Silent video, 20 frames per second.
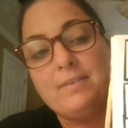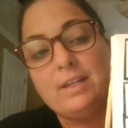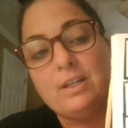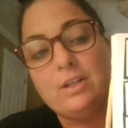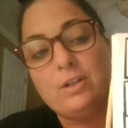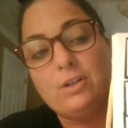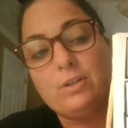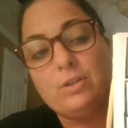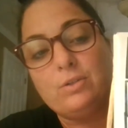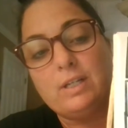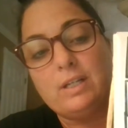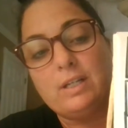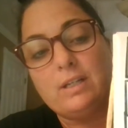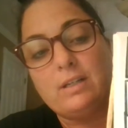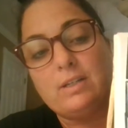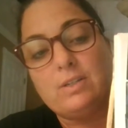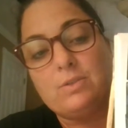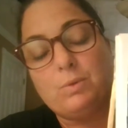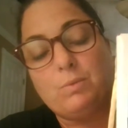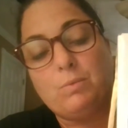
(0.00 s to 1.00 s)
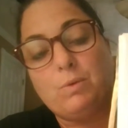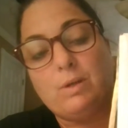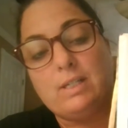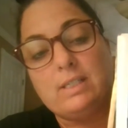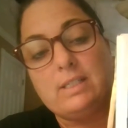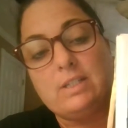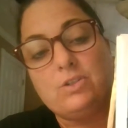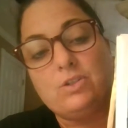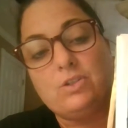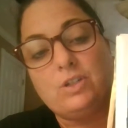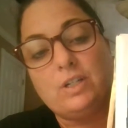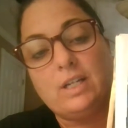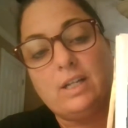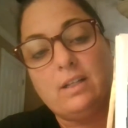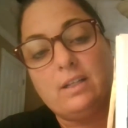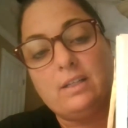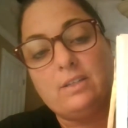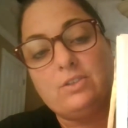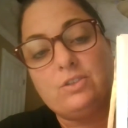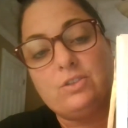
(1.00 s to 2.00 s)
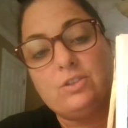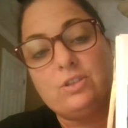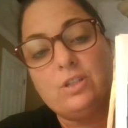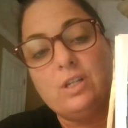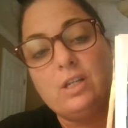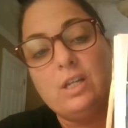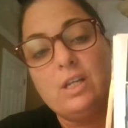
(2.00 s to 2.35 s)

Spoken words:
included, because we want to teach her English,